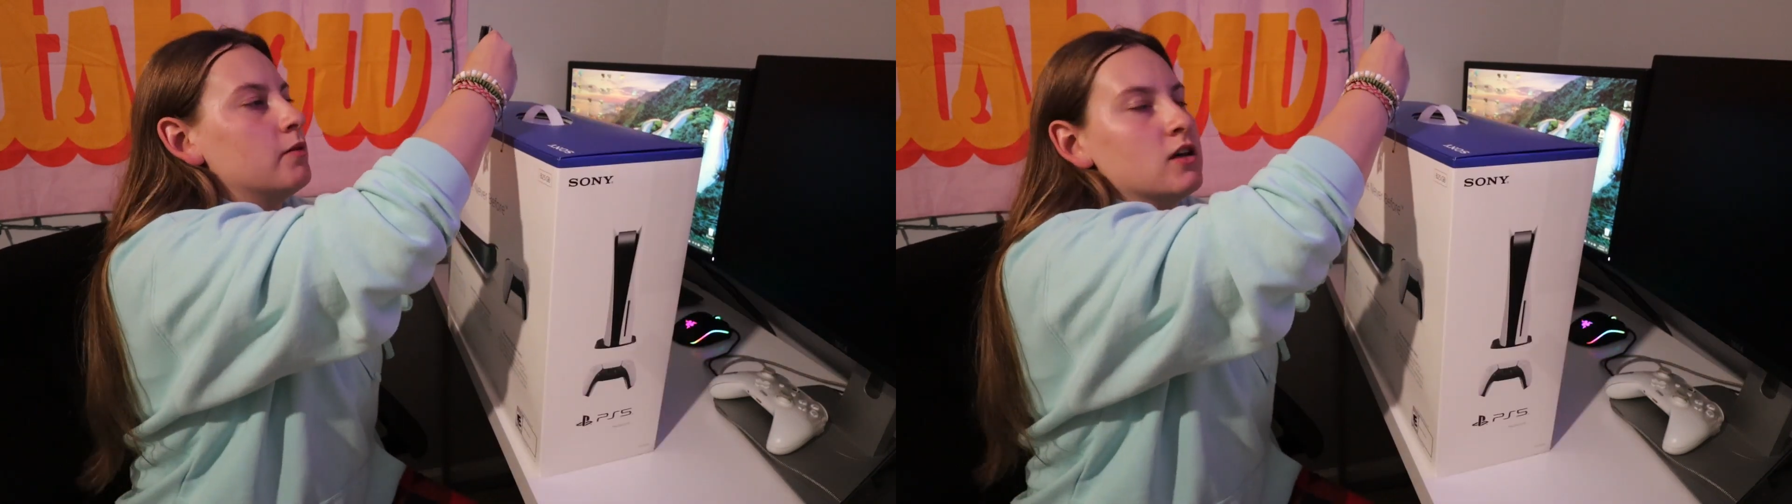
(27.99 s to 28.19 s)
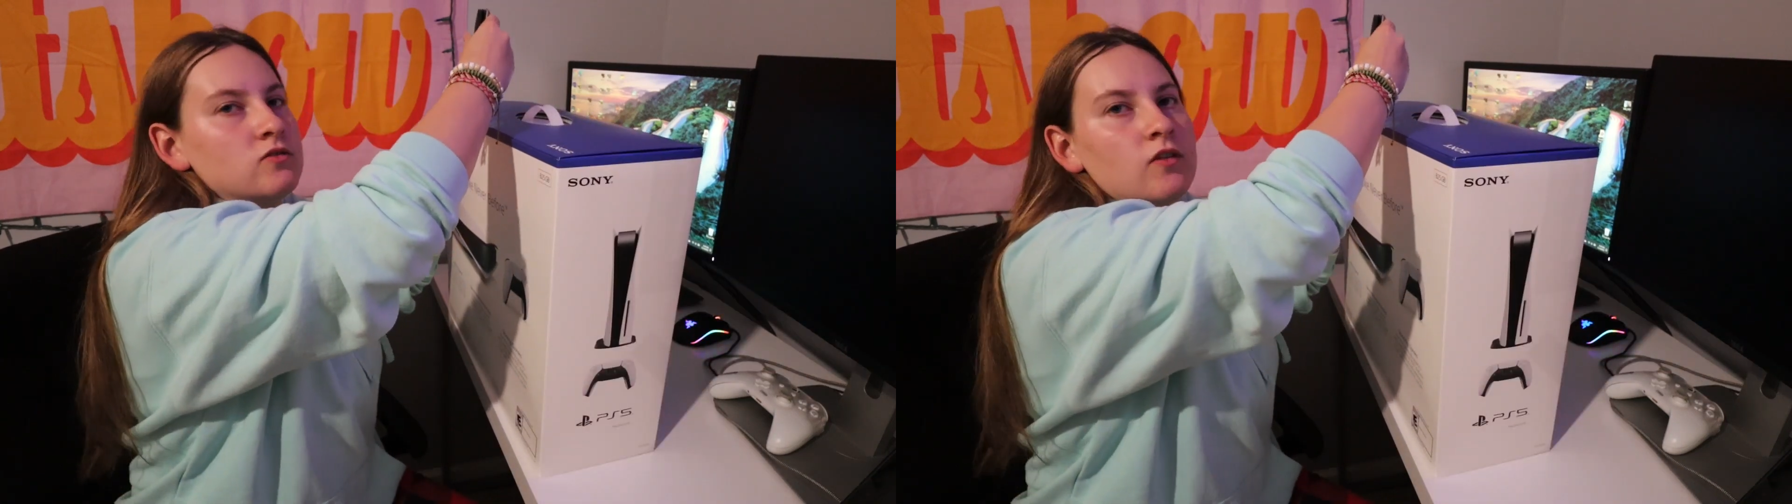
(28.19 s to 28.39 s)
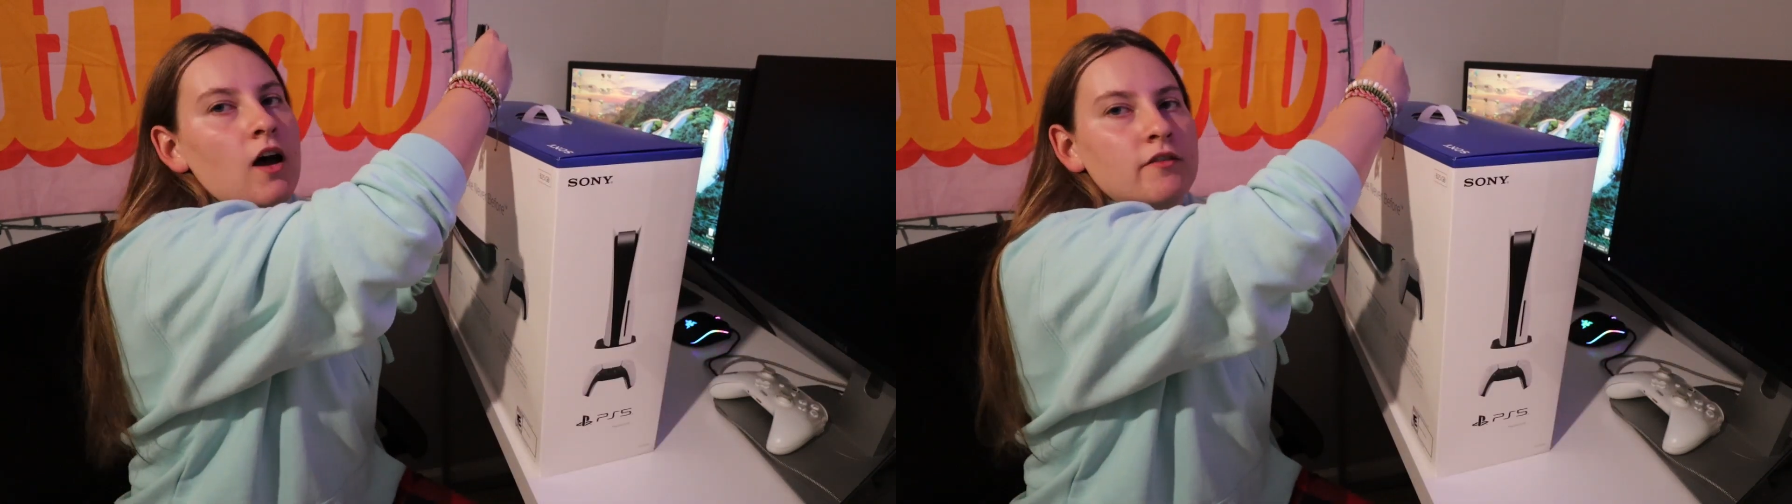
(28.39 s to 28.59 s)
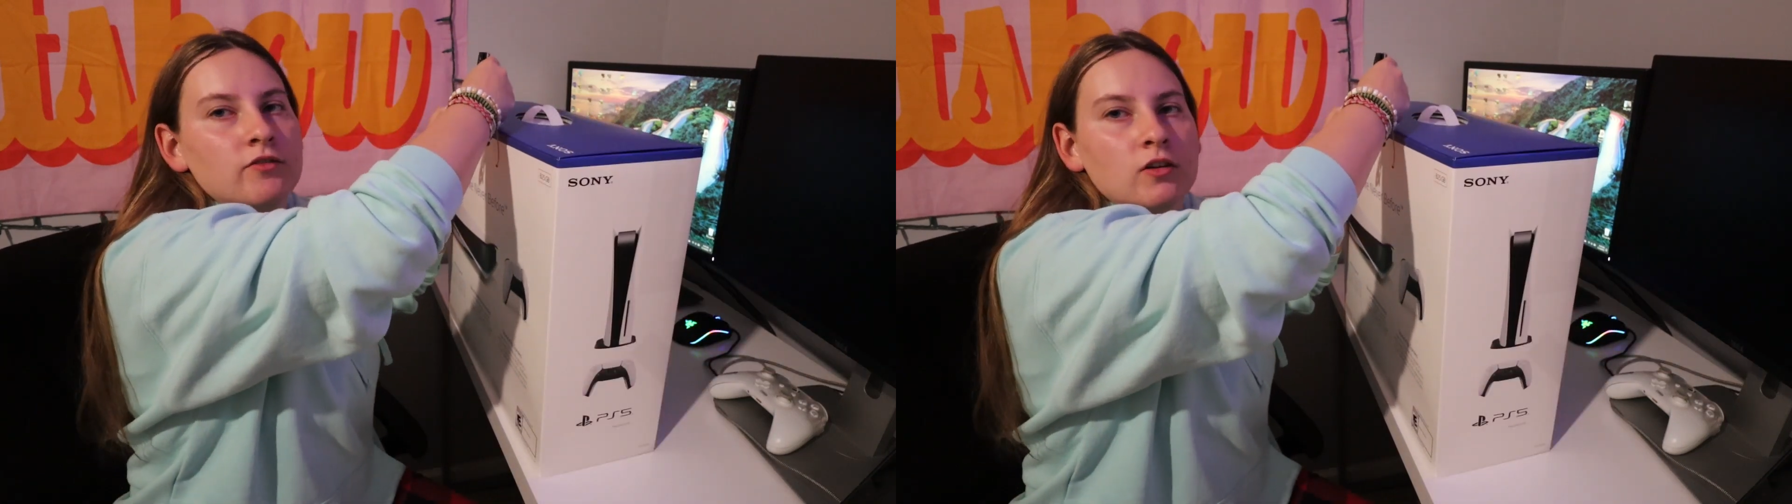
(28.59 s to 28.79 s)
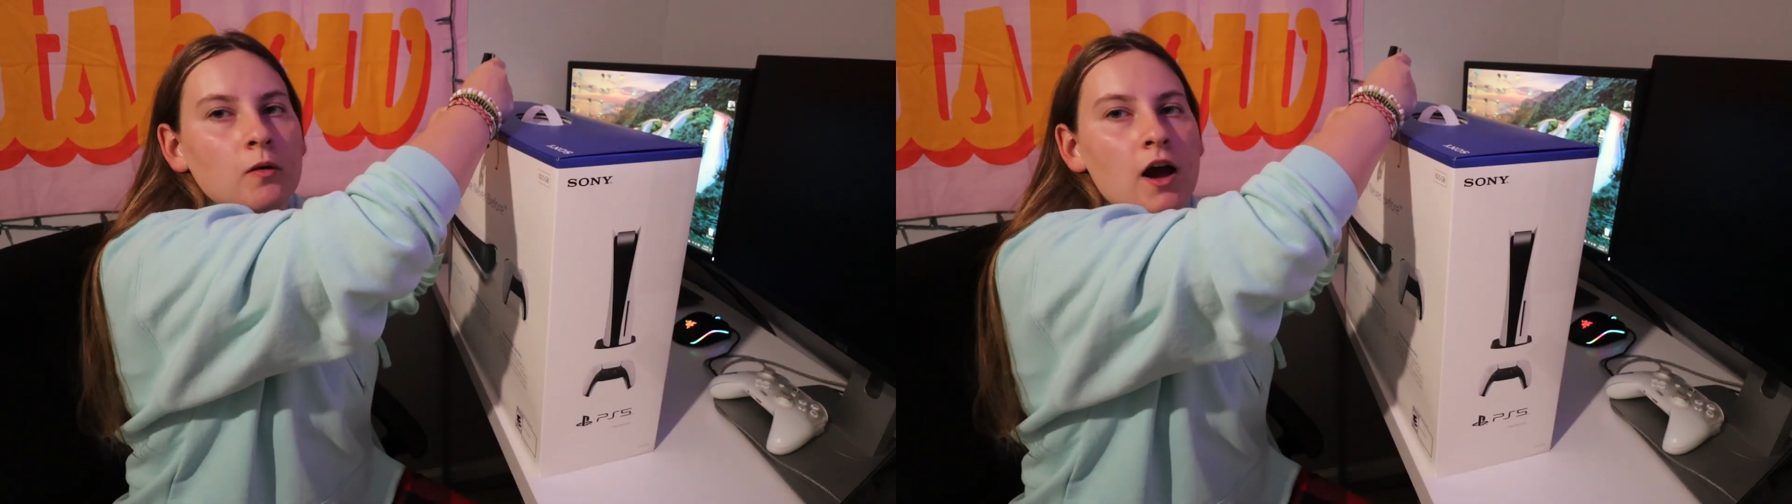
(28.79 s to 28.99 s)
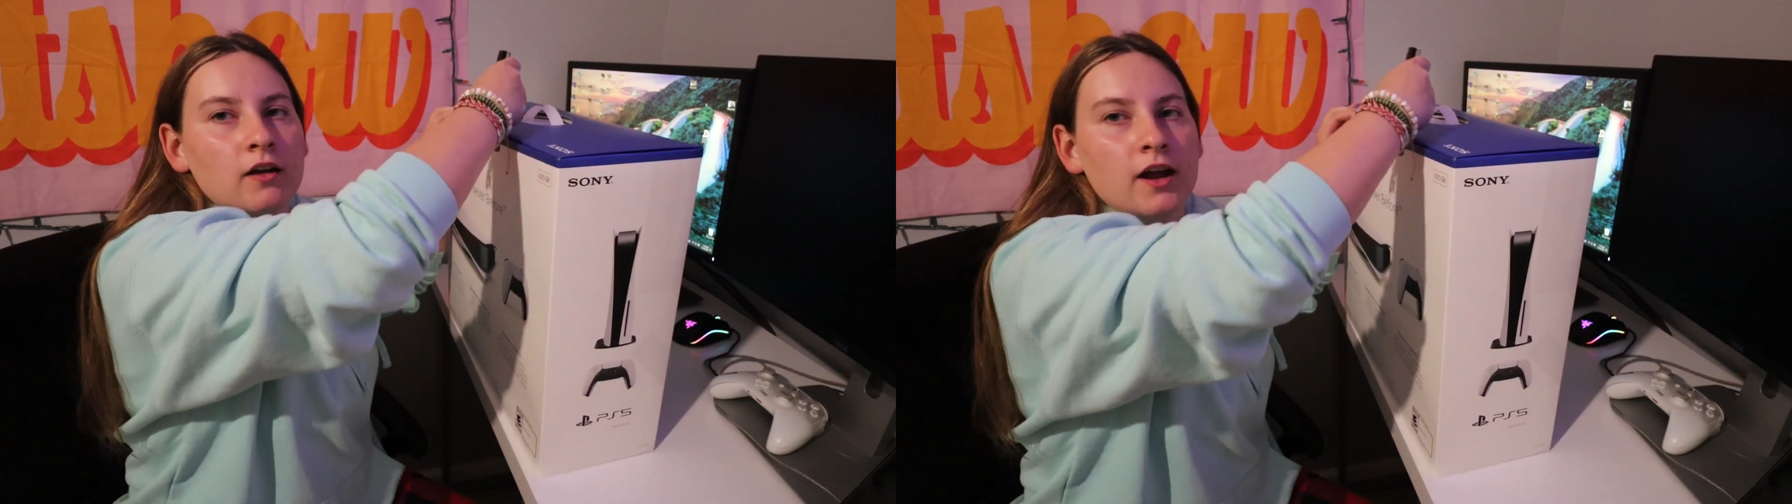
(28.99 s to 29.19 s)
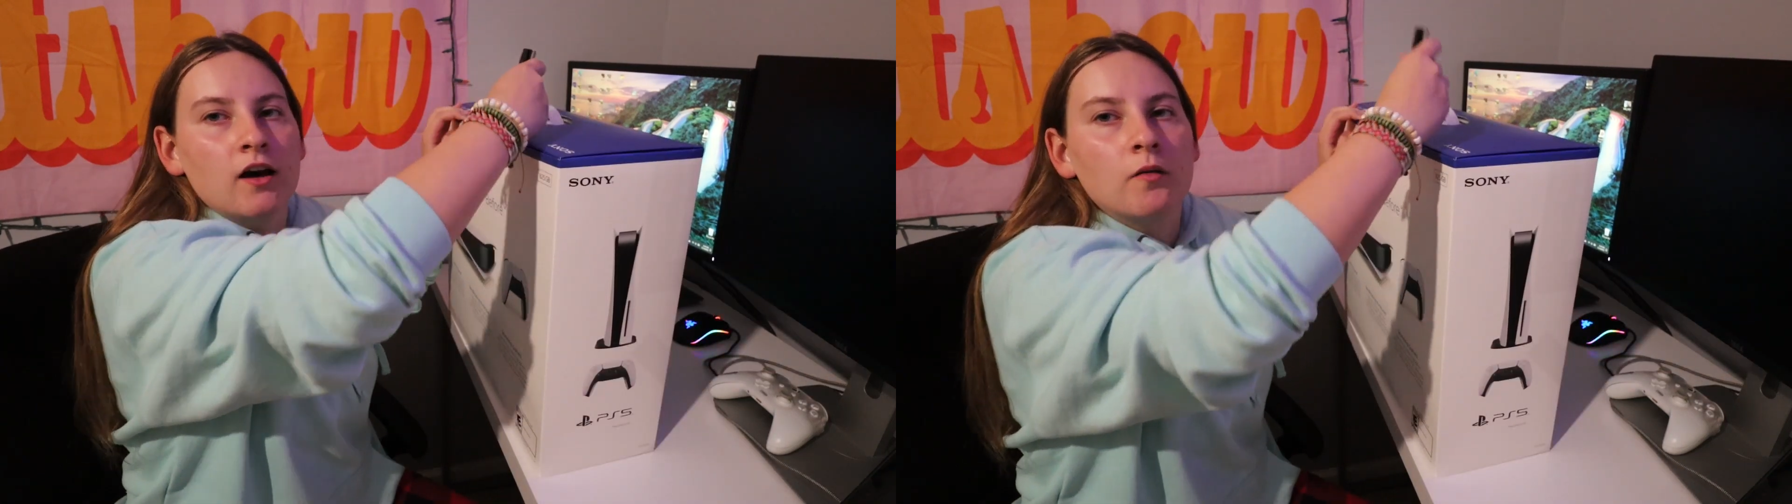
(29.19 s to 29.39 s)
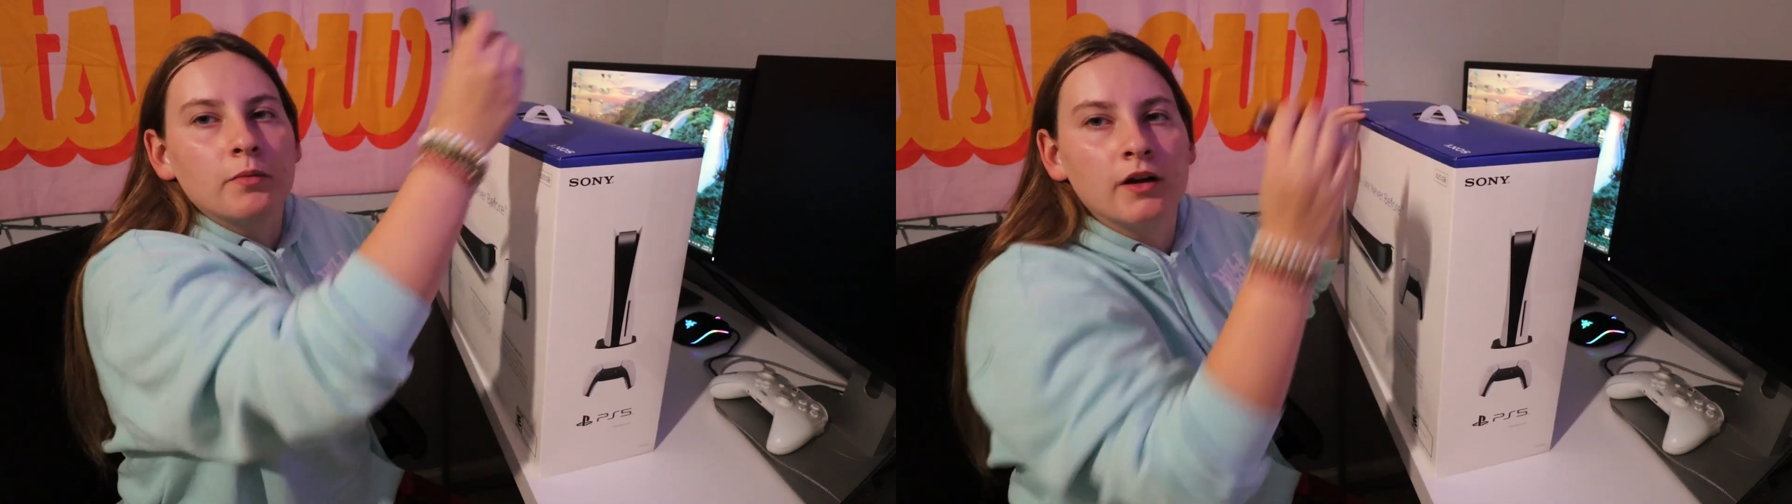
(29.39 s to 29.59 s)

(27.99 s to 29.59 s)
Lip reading: PS5 for a while now,